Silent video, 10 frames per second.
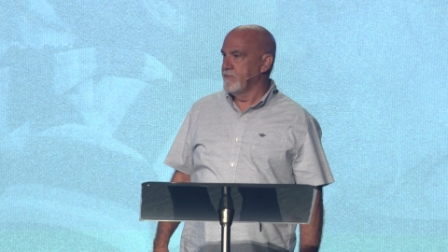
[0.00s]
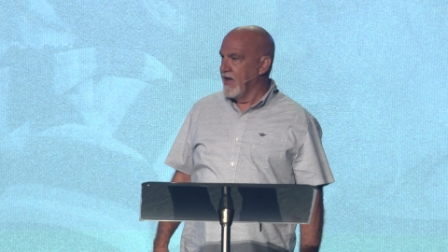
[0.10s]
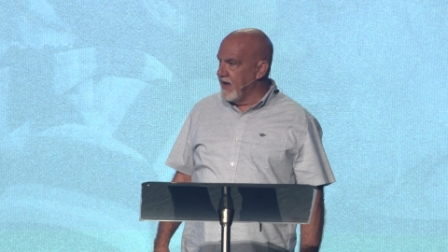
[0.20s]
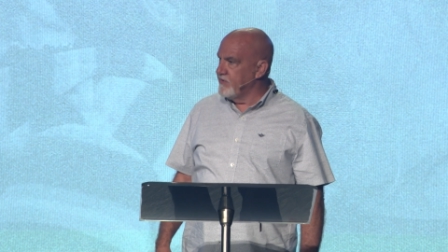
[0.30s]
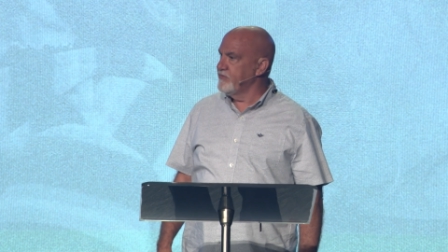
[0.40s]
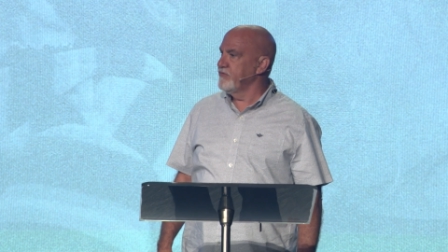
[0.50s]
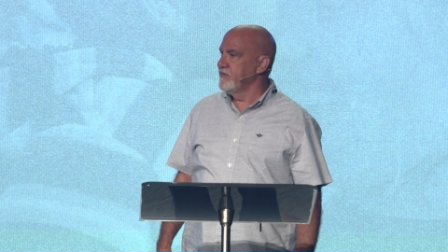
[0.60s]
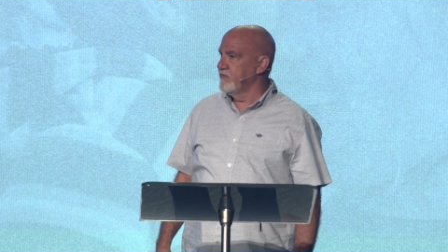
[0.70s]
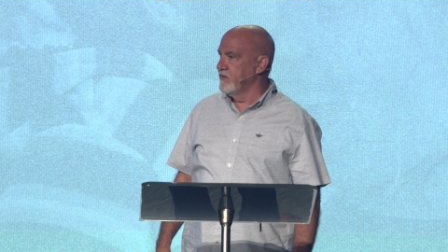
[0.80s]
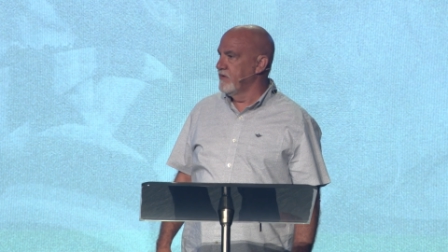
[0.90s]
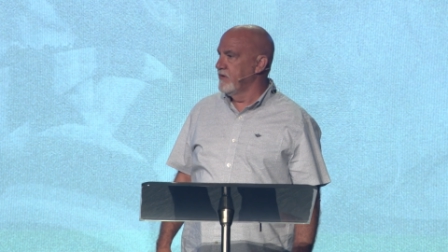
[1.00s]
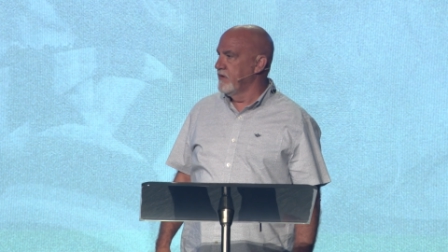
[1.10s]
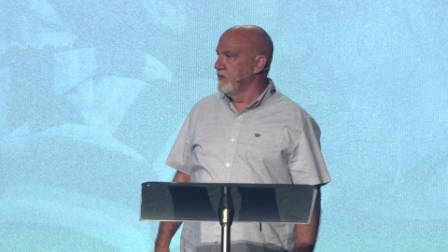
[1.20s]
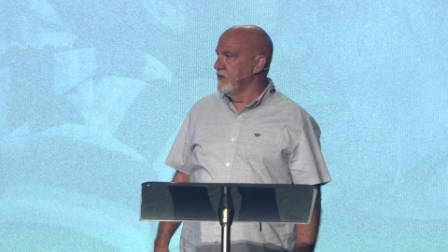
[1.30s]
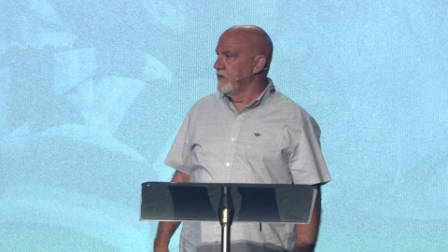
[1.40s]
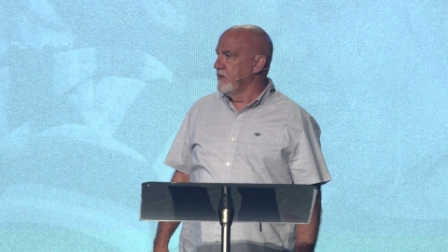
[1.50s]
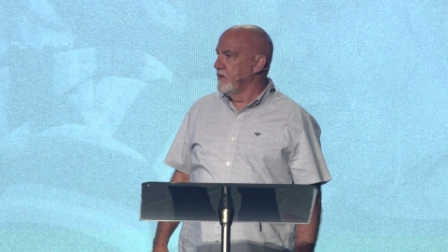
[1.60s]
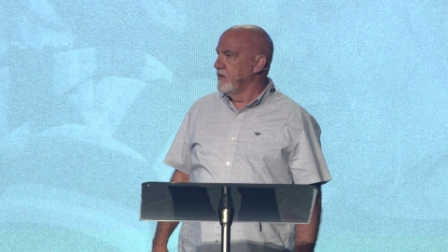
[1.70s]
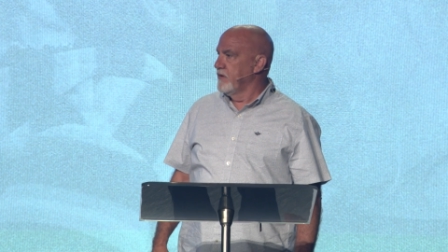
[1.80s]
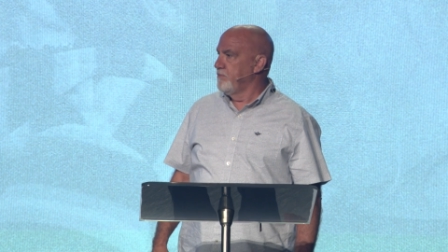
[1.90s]
Guys,
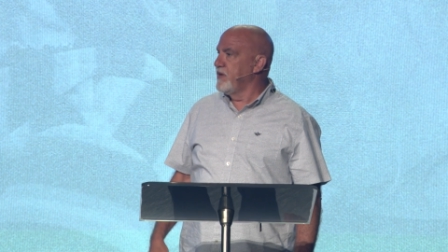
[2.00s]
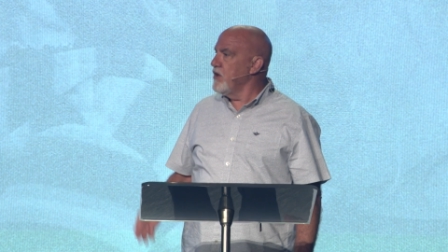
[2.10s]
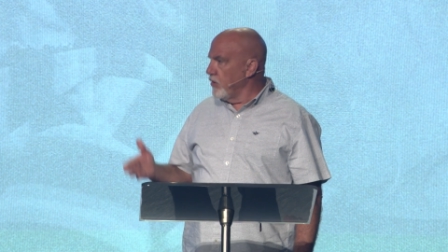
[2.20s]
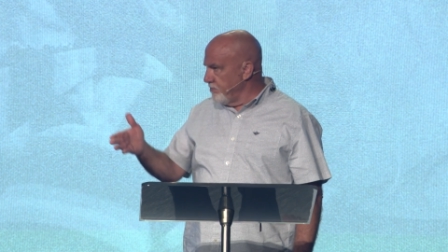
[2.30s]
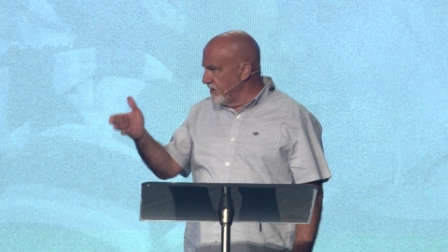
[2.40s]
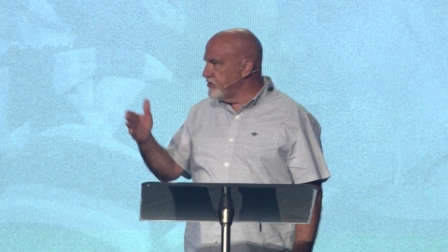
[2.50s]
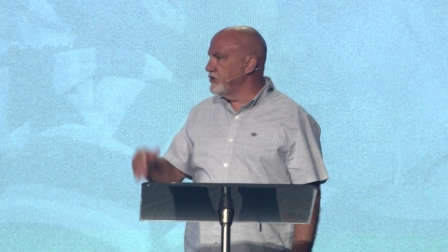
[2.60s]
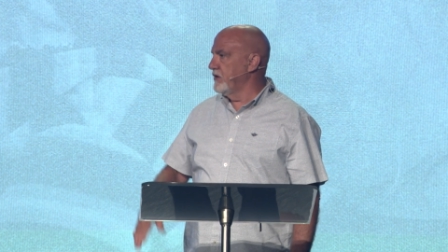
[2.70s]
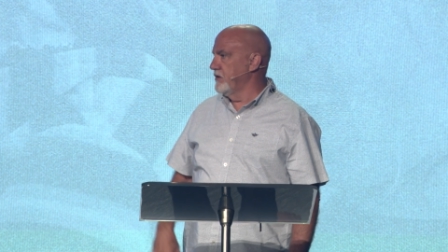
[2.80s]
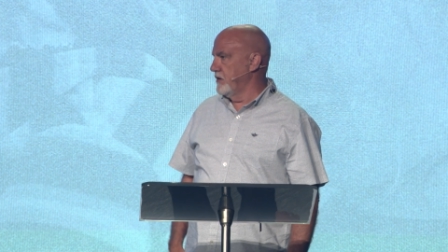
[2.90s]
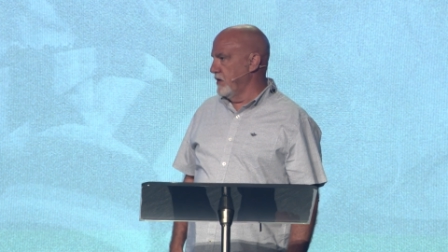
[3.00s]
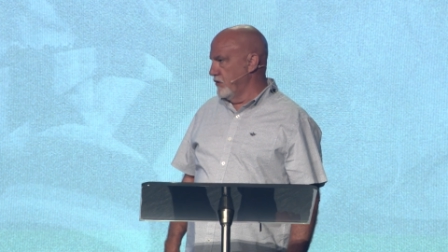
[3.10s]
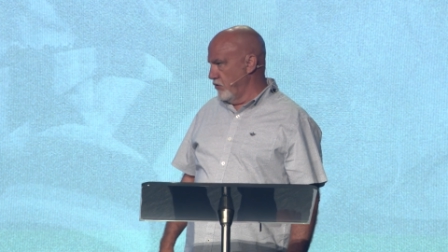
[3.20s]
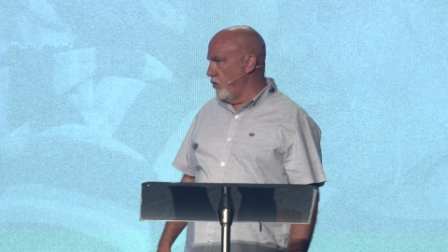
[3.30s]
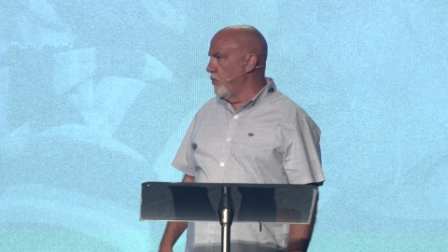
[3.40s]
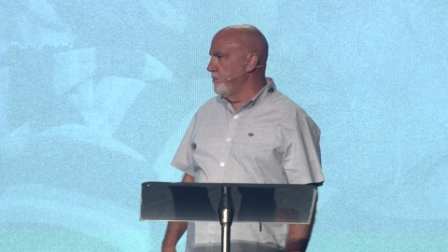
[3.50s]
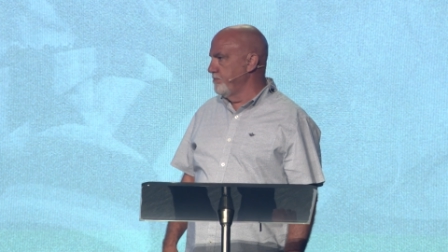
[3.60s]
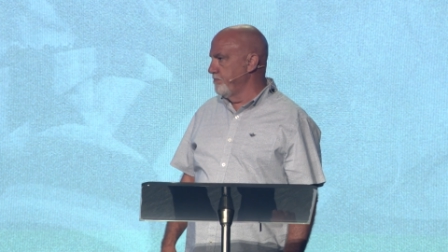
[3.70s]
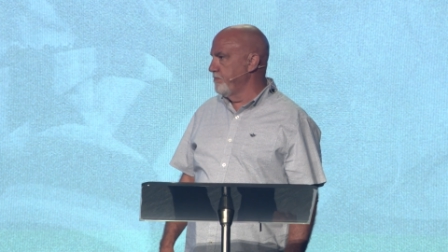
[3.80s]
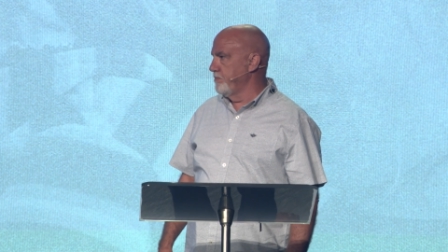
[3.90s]
be on mission in your home.
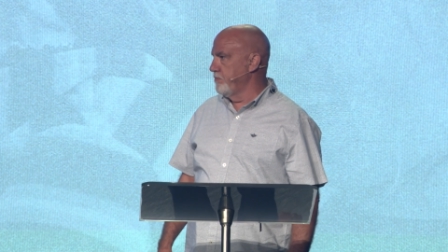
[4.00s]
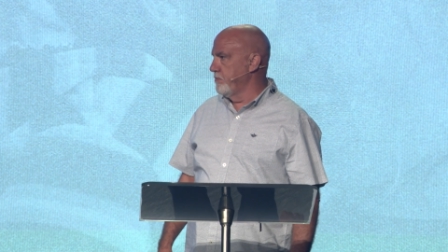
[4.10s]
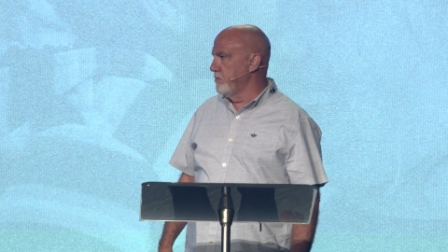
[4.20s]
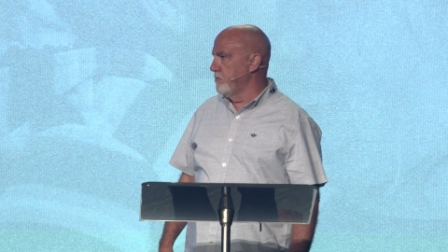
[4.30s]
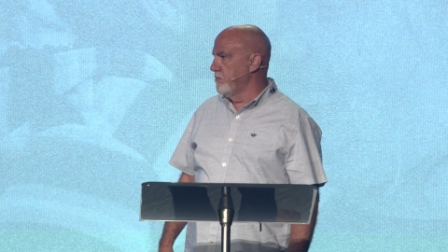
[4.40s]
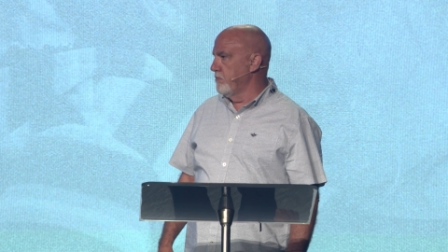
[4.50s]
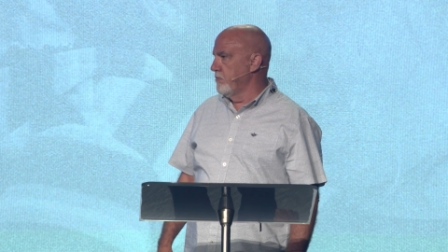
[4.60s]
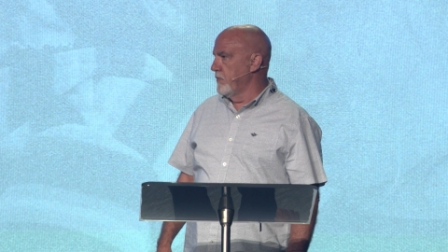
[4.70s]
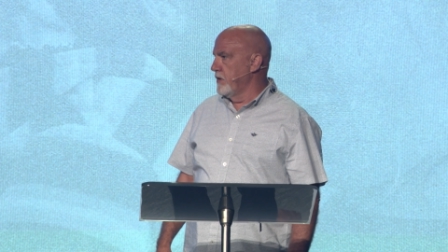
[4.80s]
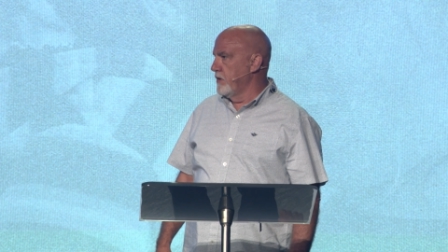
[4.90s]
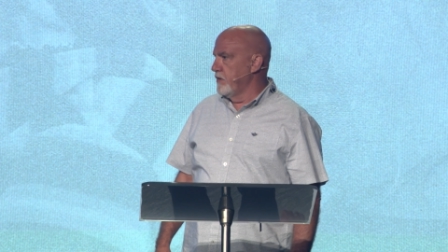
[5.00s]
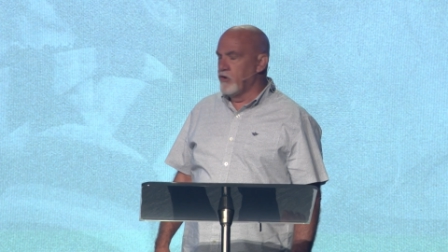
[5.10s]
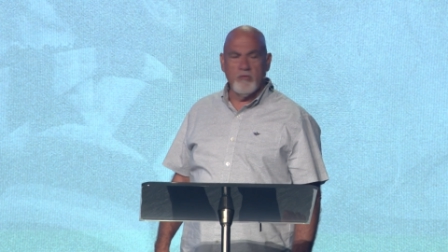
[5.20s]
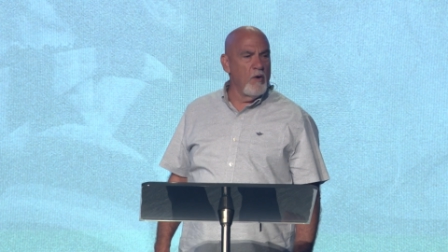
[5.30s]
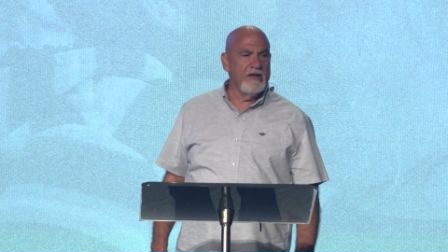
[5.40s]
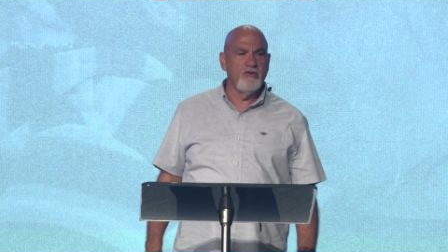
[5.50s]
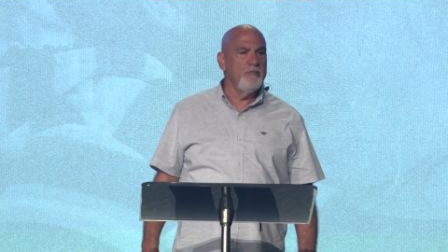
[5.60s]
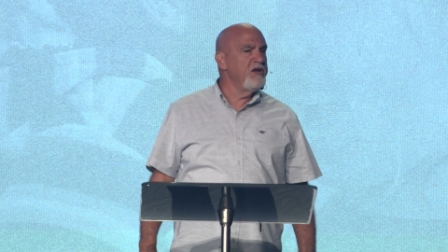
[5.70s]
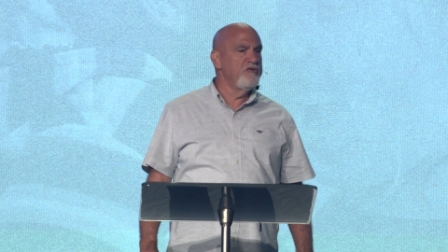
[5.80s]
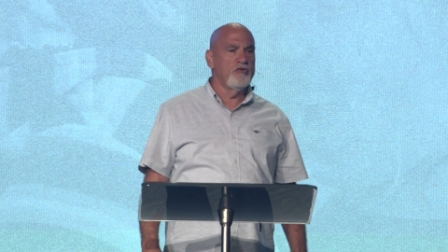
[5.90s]
There's way too
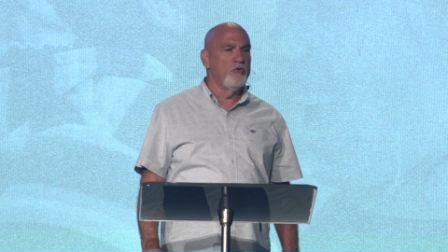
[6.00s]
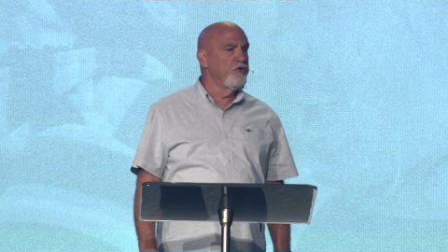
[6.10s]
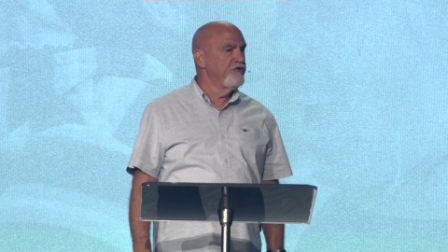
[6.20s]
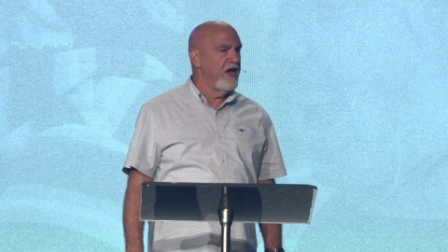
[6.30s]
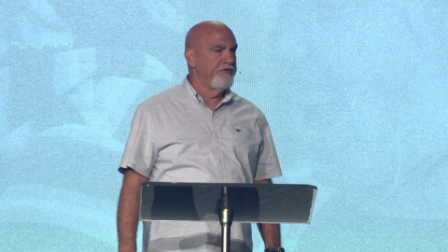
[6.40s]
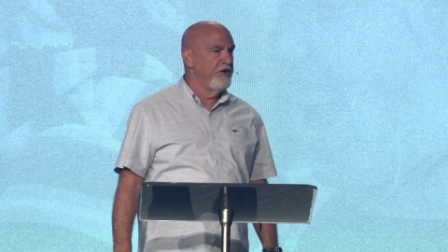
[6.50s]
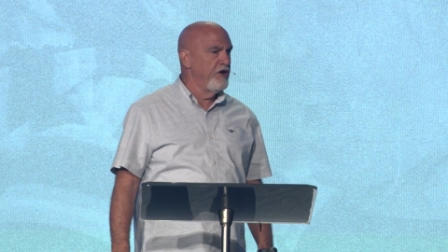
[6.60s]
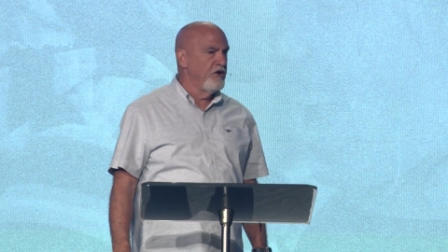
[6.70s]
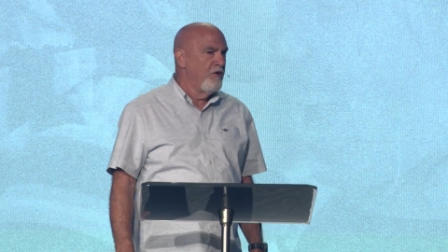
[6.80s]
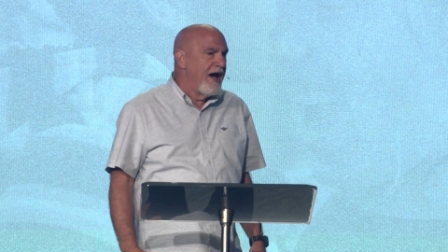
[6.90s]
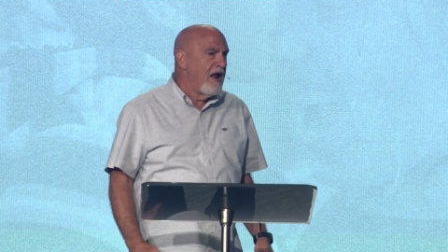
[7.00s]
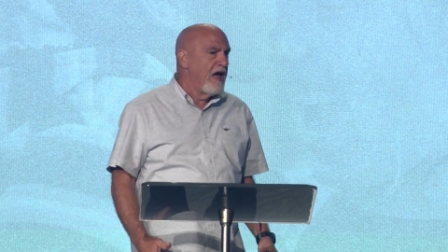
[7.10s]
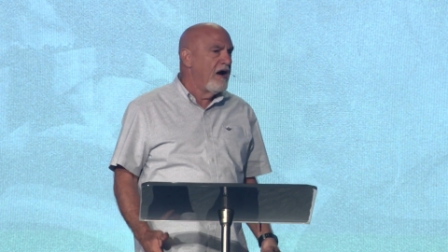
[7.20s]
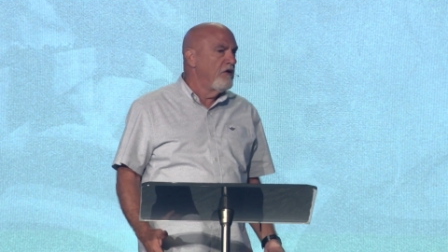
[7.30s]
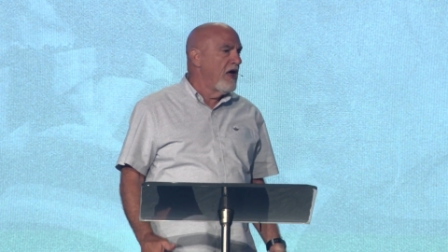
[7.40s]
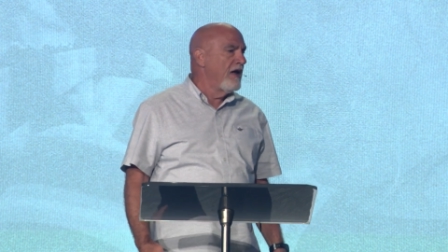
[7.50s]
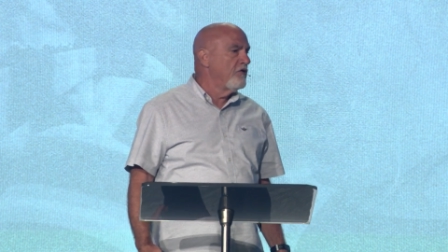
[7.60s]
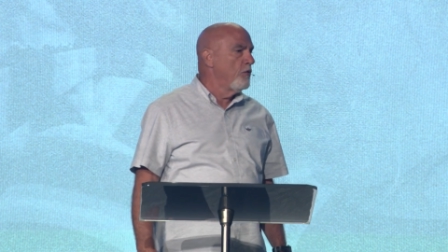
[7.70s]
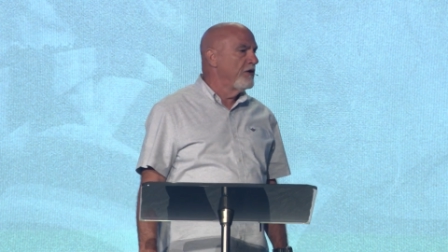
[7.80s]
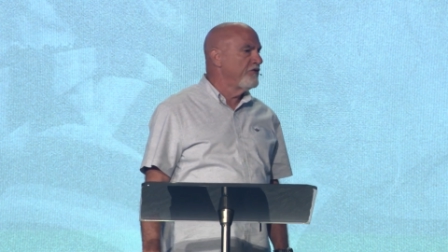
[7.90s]
many tools out there. You go, I, I, don't, I don't
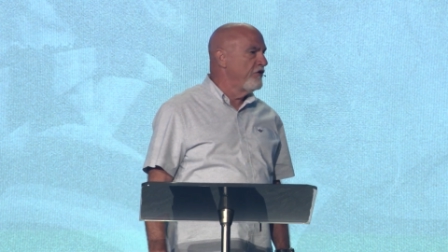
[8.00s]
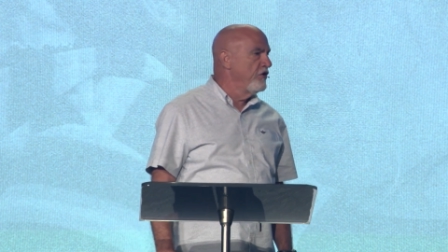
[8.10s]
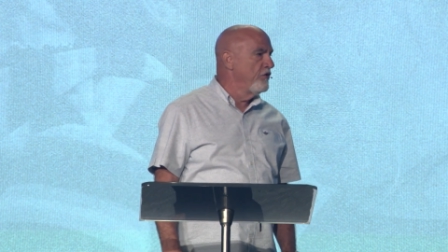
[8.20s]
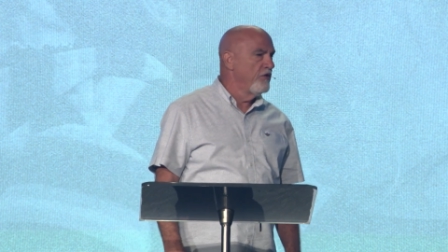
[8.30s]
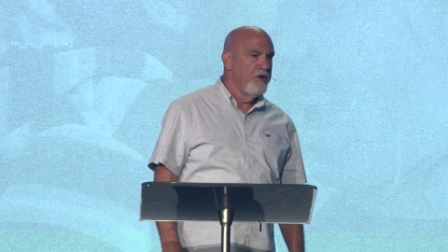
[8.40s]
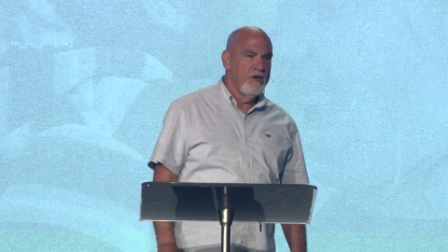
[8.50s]
know what to do.